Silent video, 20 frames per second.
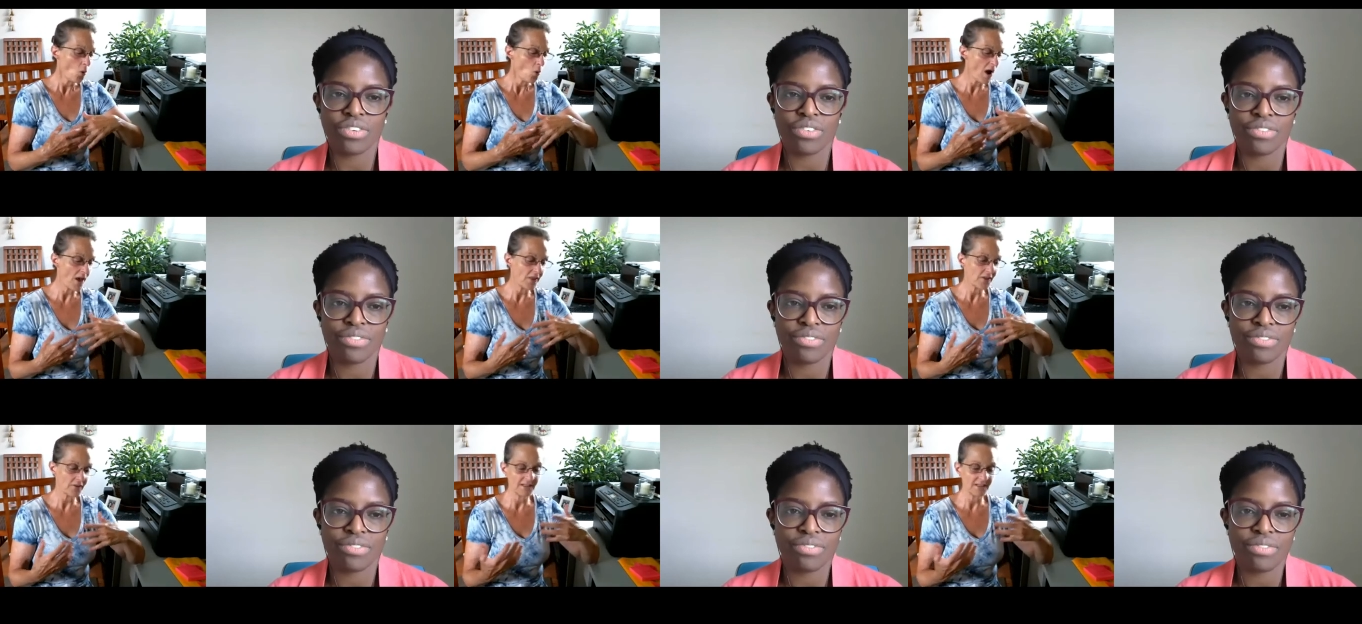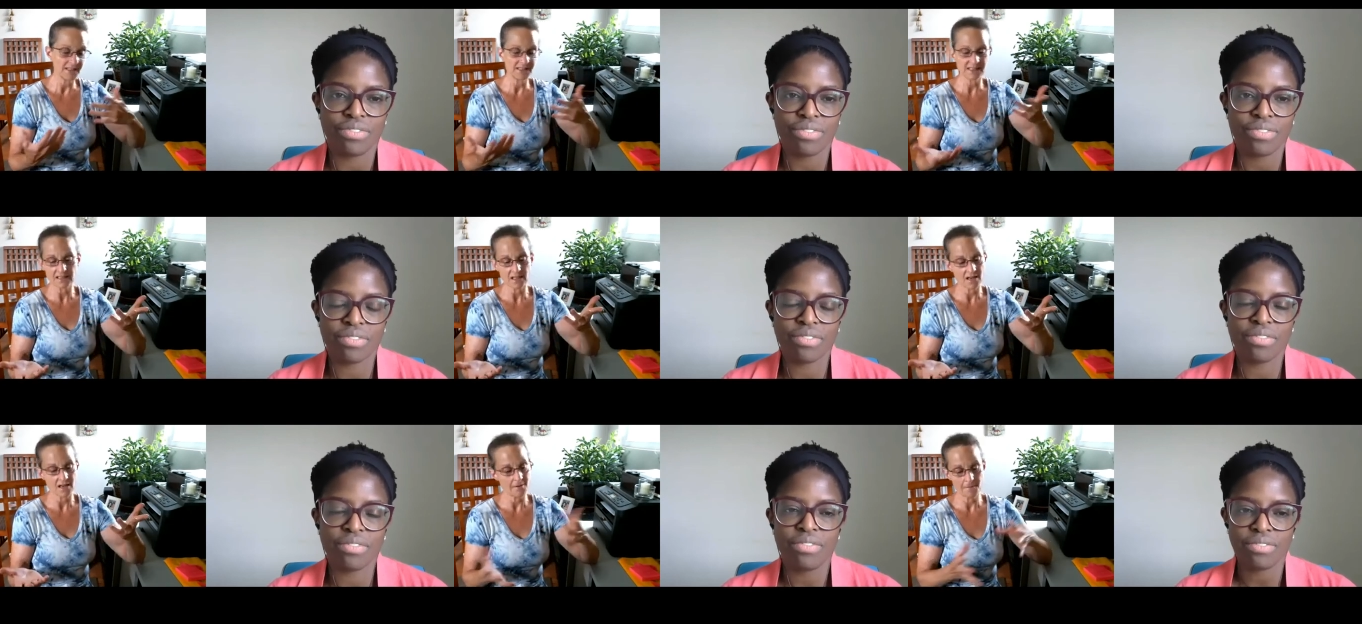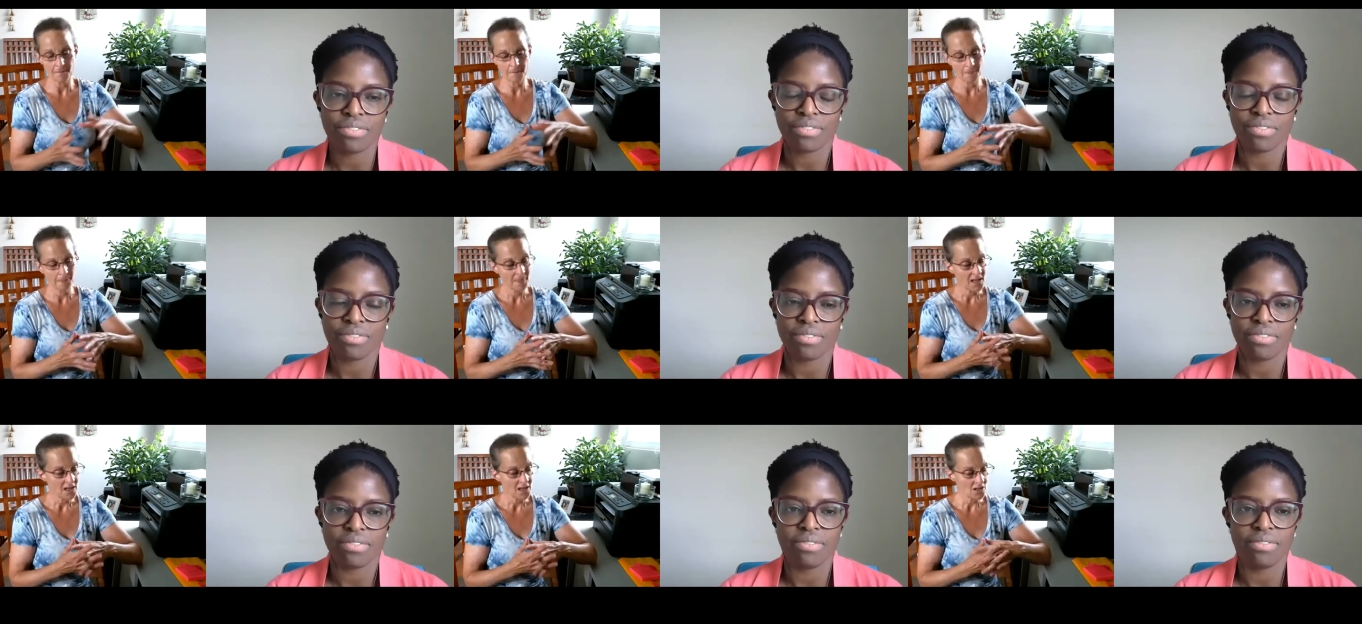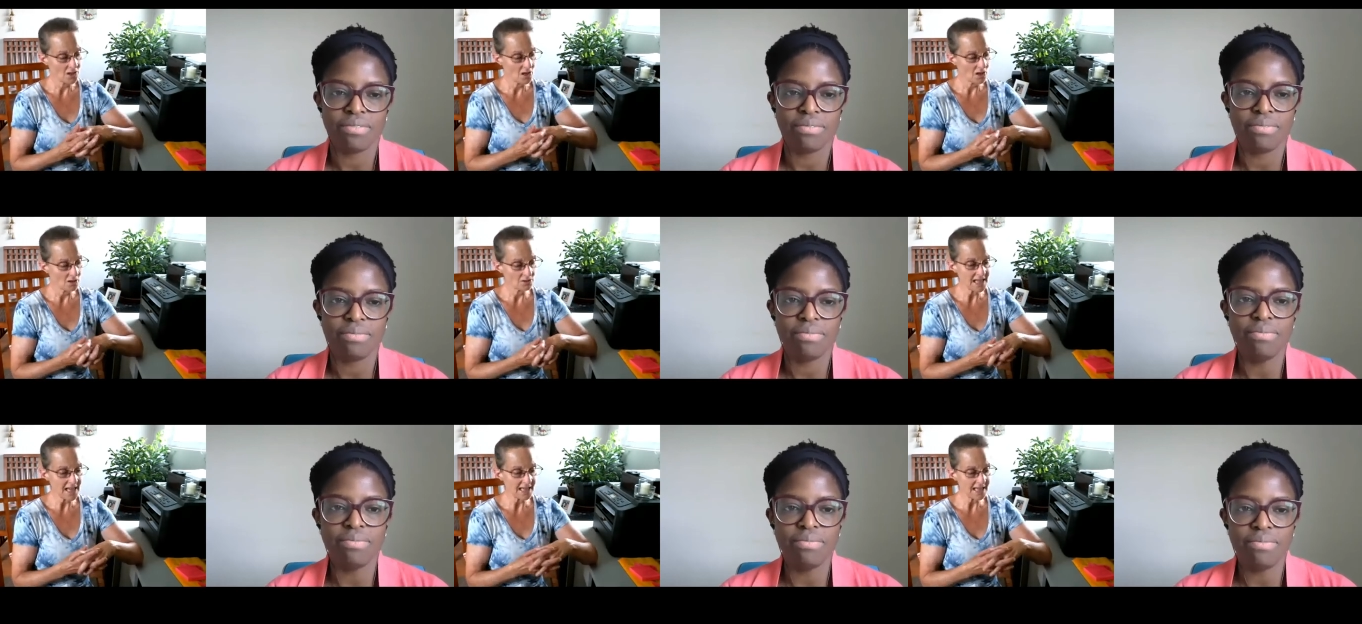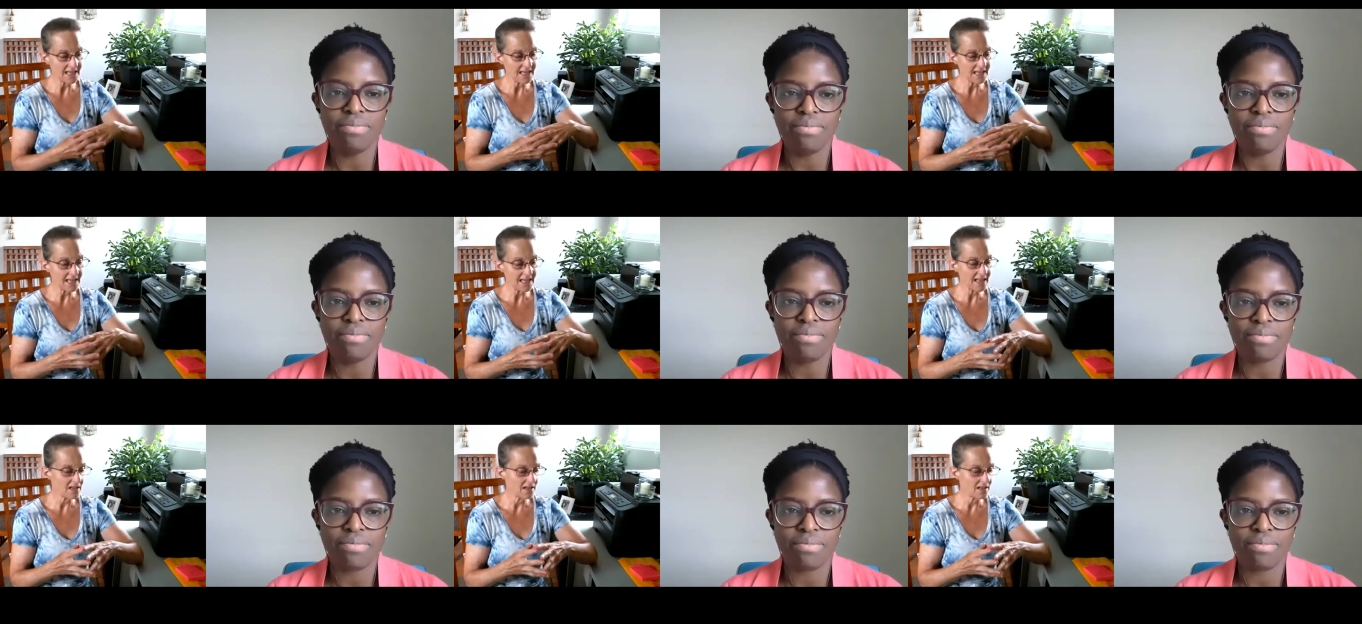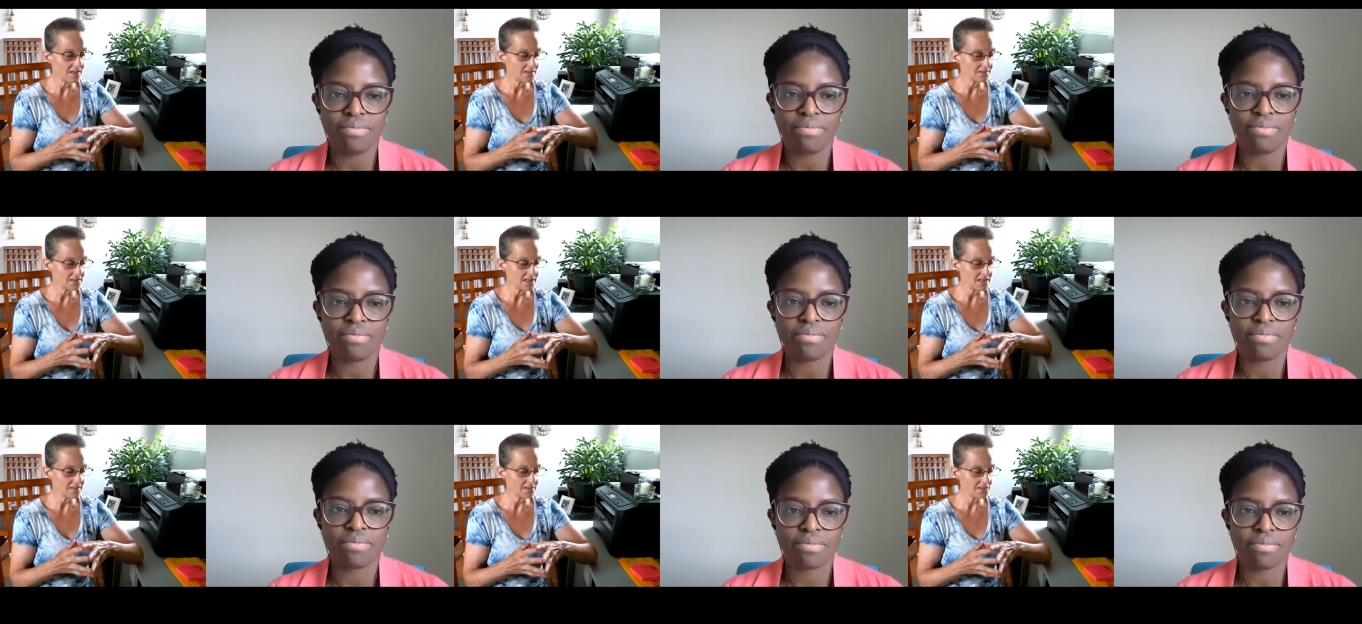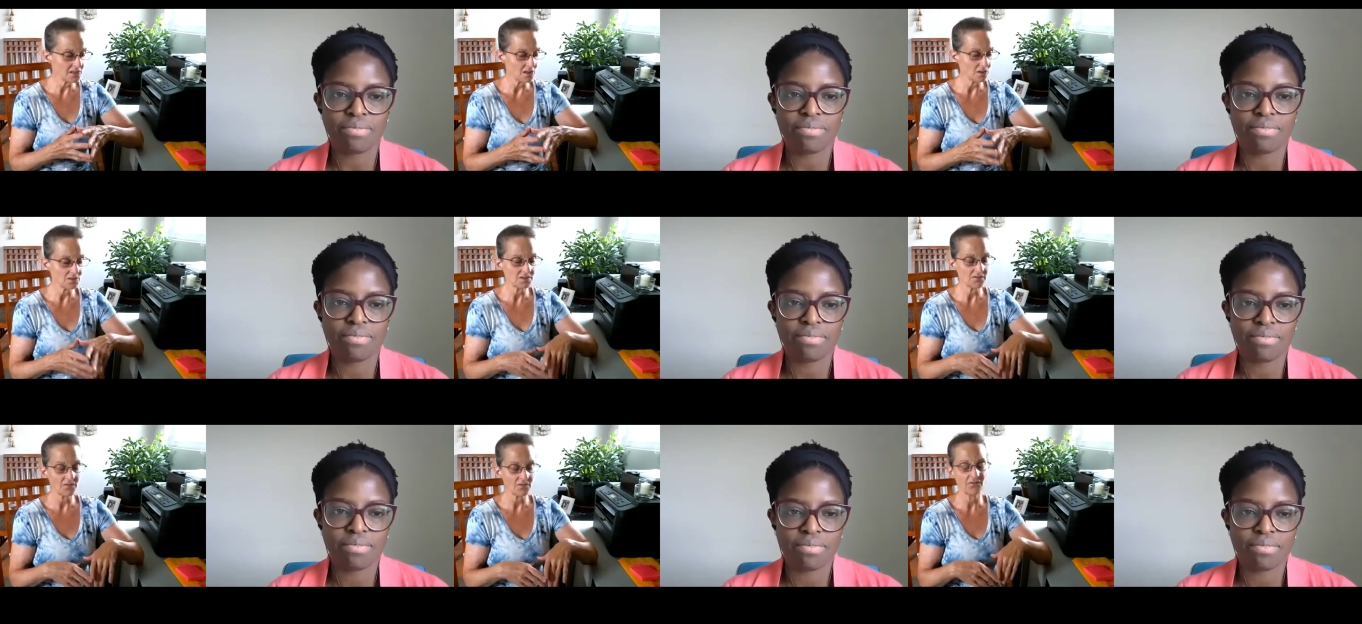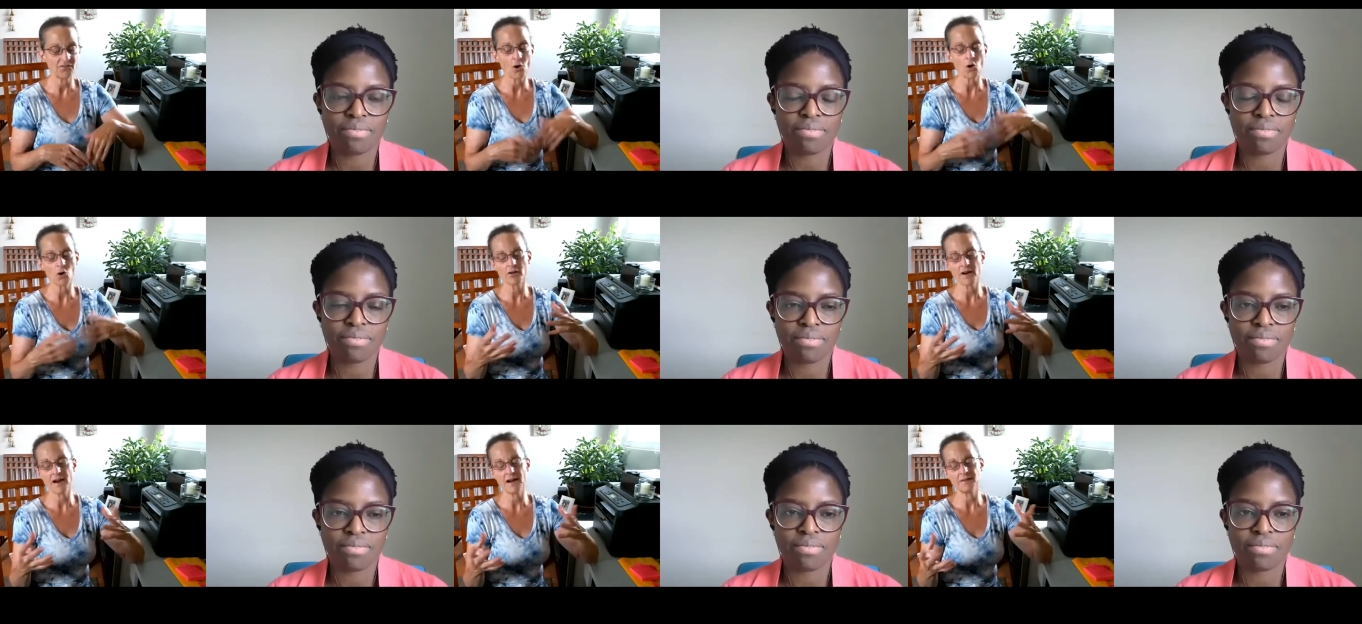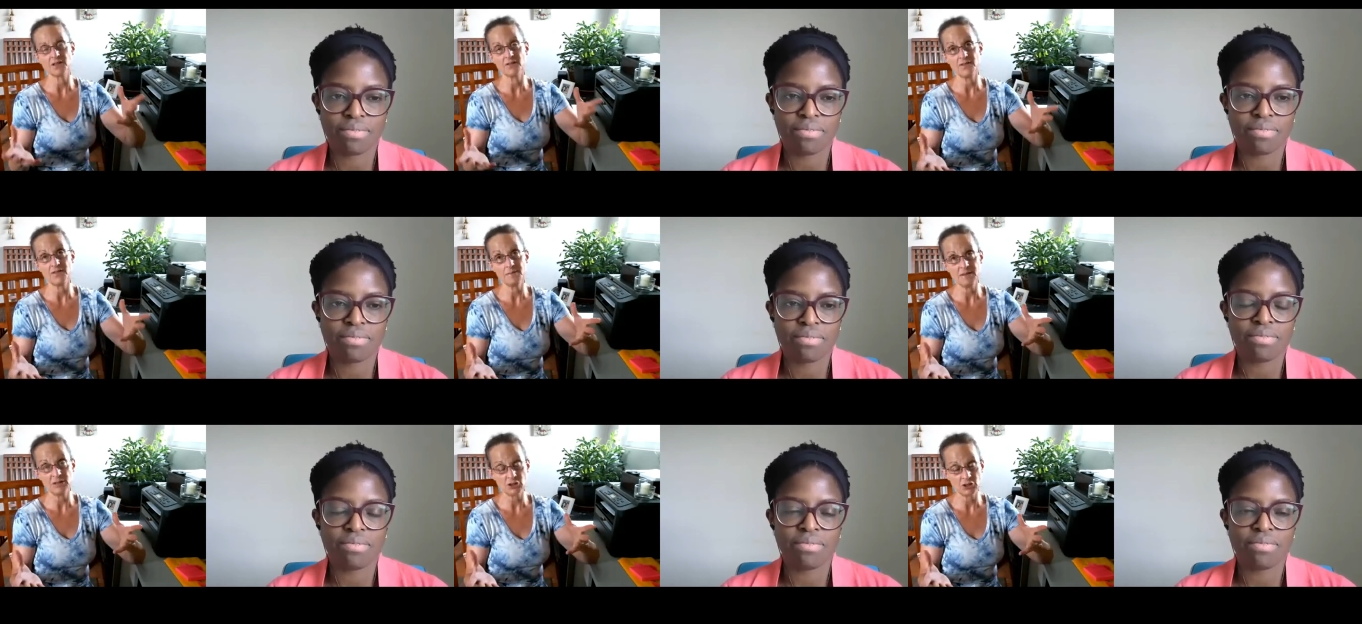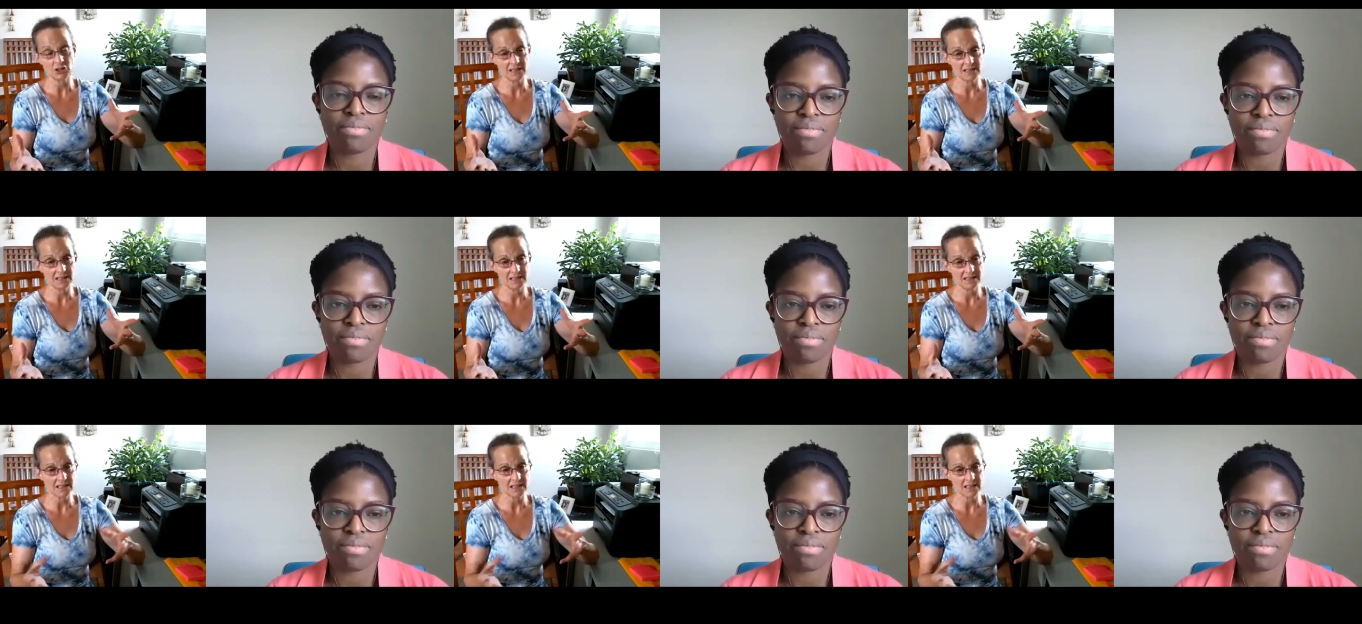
Speaker 1: Whether it's um, you know taking uh, you know photographs of images